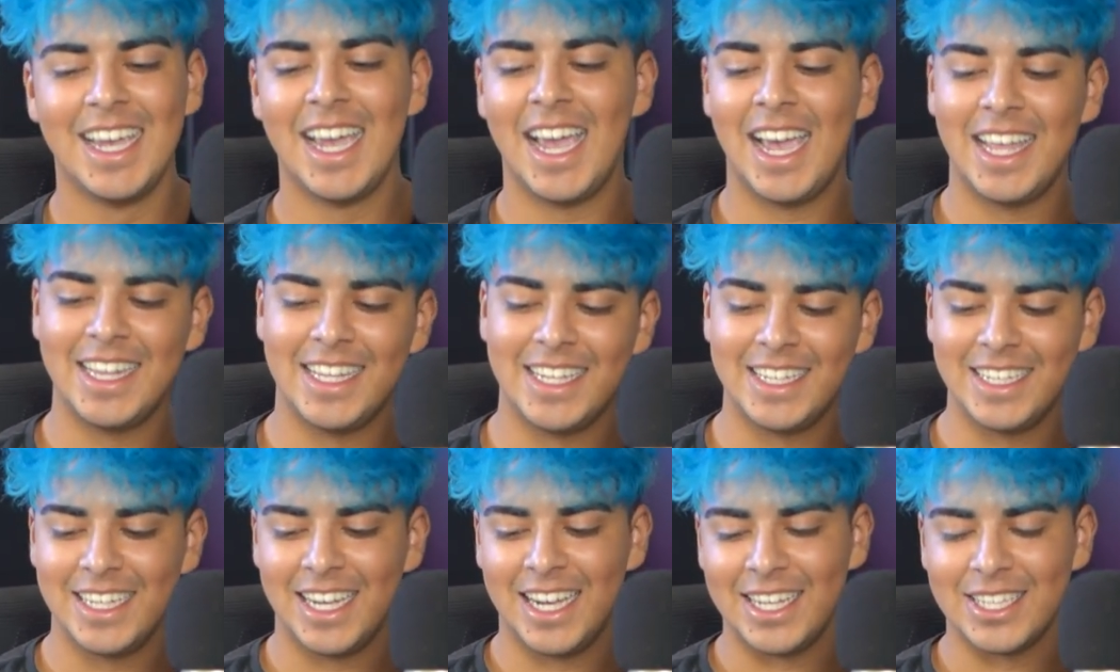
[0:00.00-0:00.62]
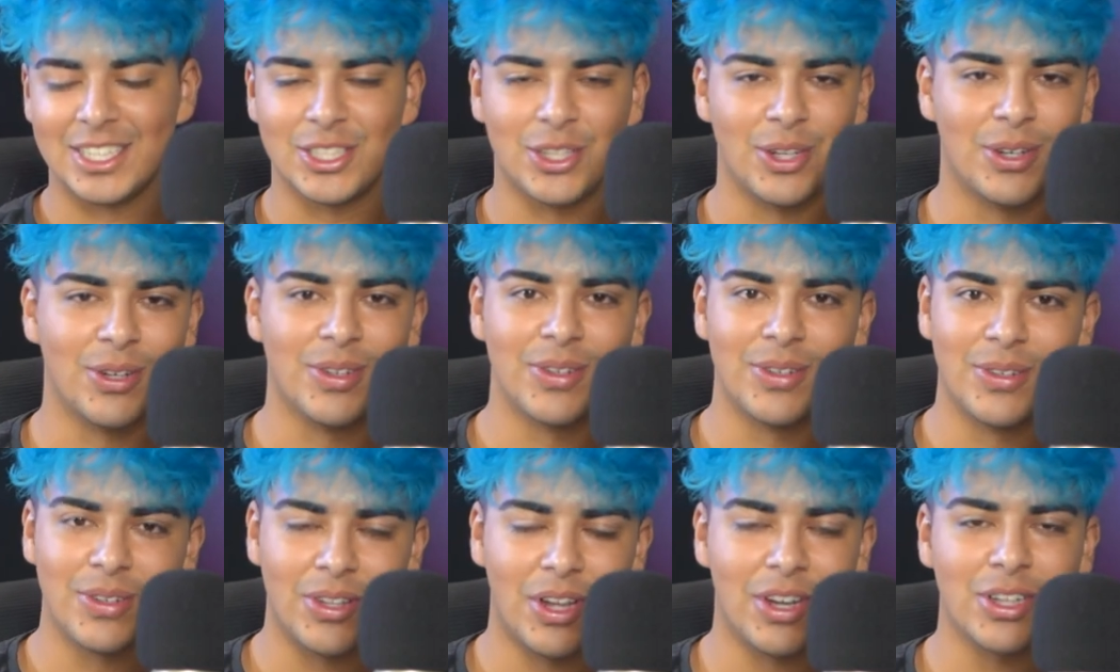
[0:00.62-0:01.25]
And then, yeah,
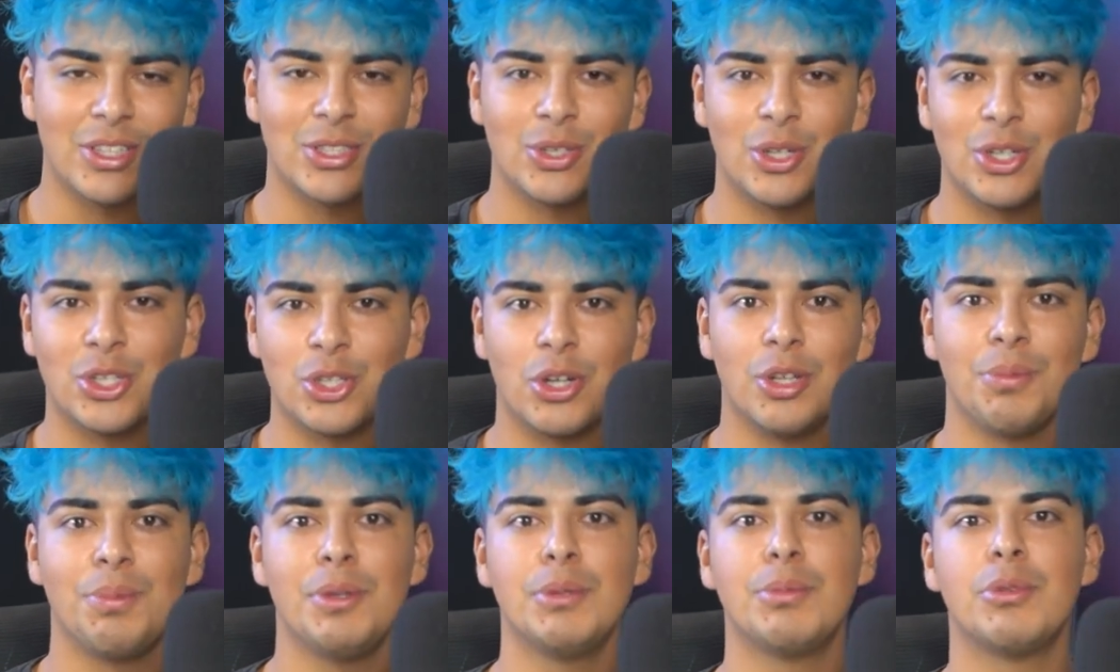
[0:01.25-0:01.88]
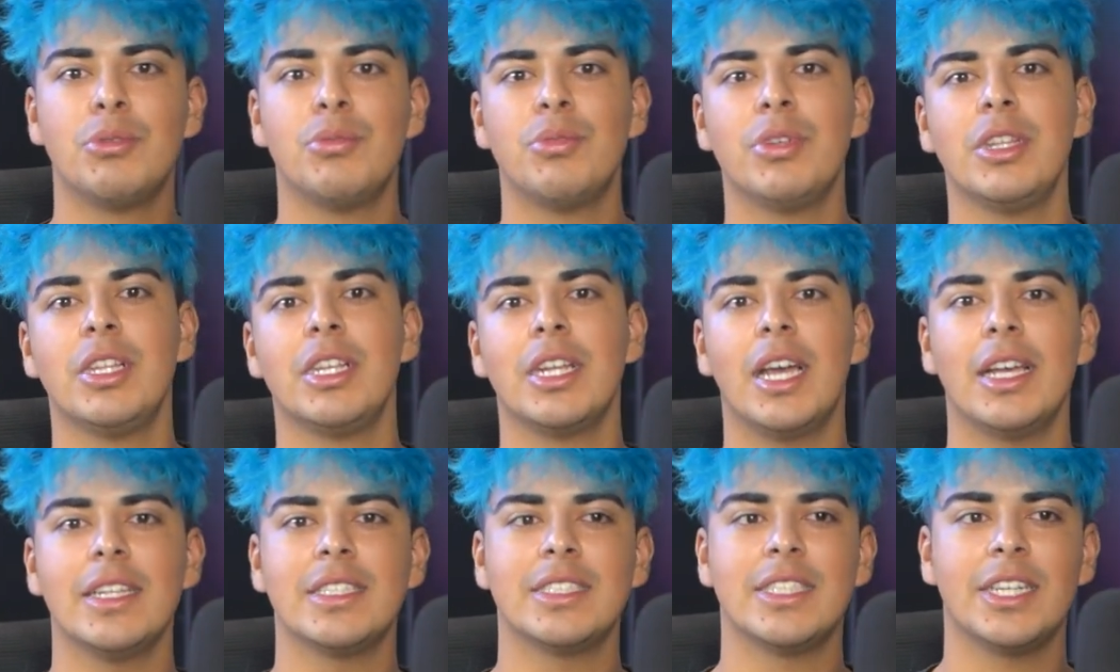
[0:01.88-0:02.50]
so long story short, the people were really
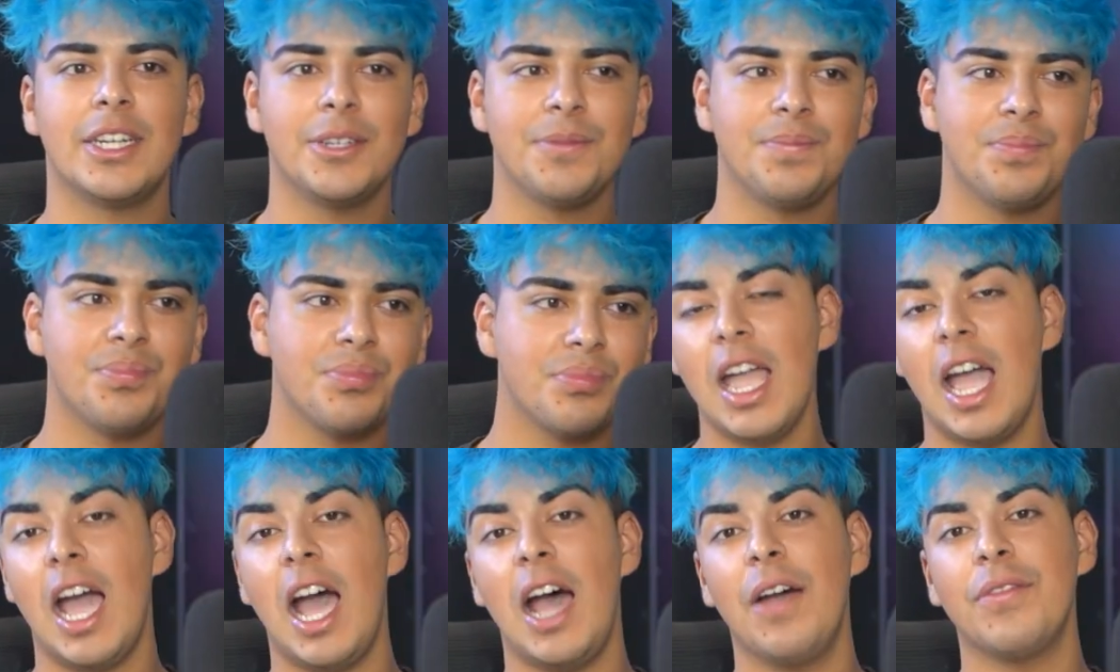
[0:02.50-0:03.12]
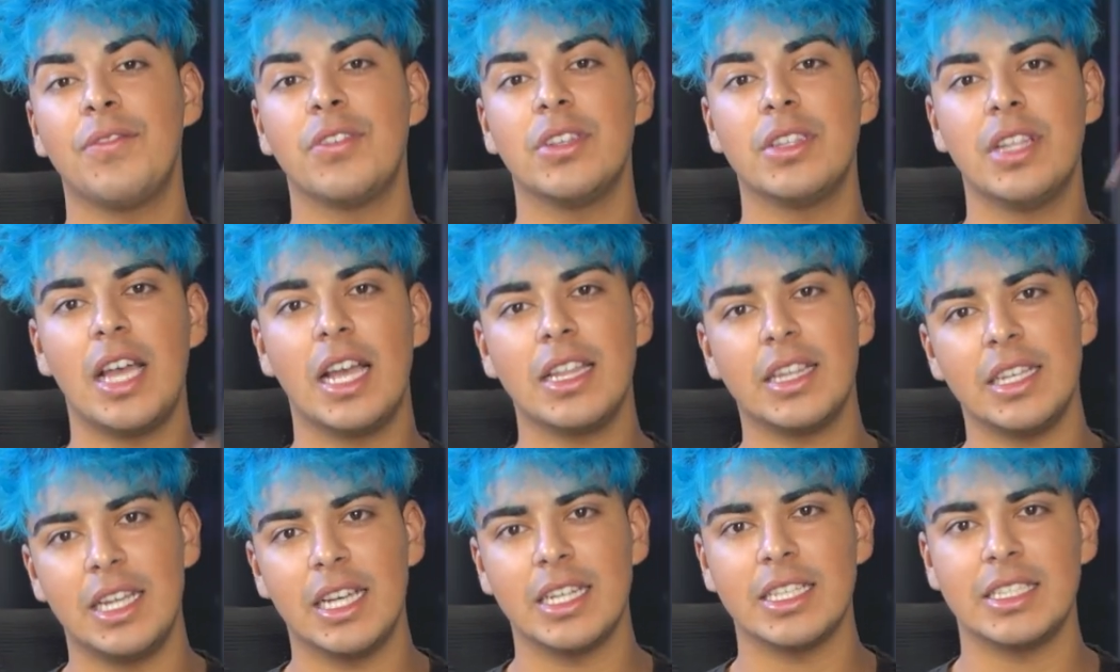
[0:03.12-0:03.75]
nice there. After
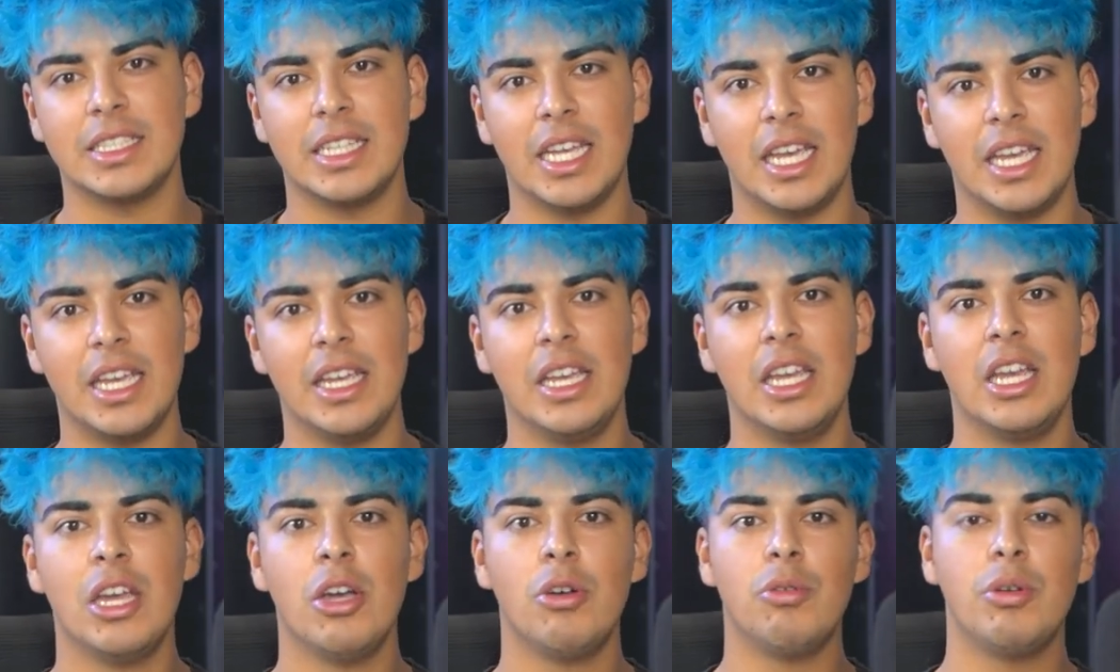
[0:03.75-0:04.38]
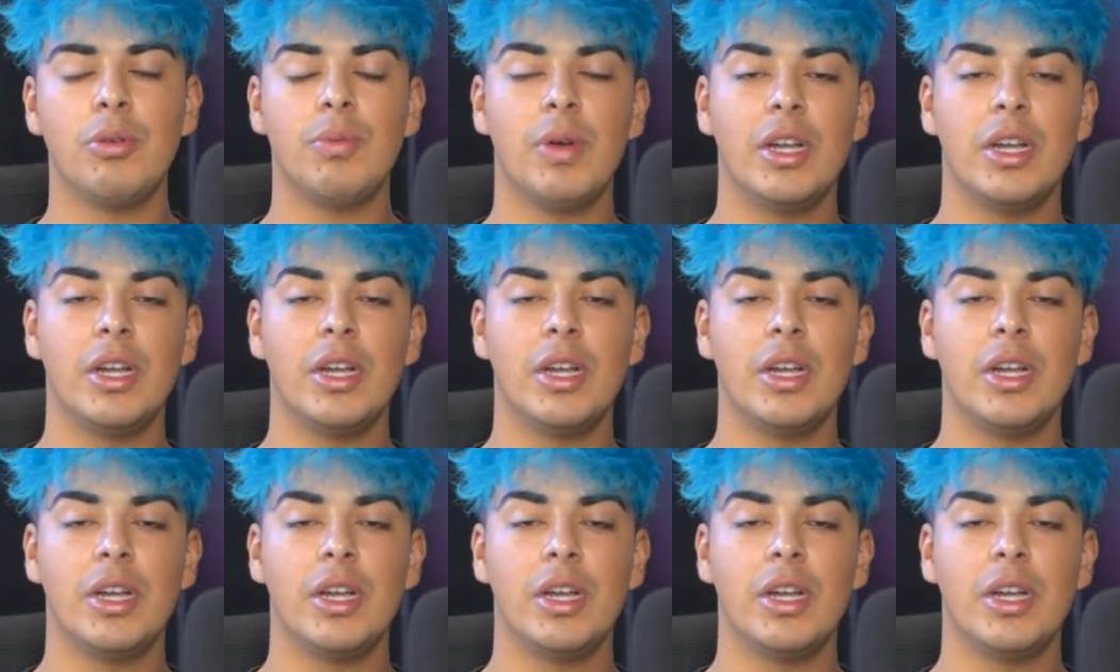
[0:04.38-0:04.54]
that, the next day, we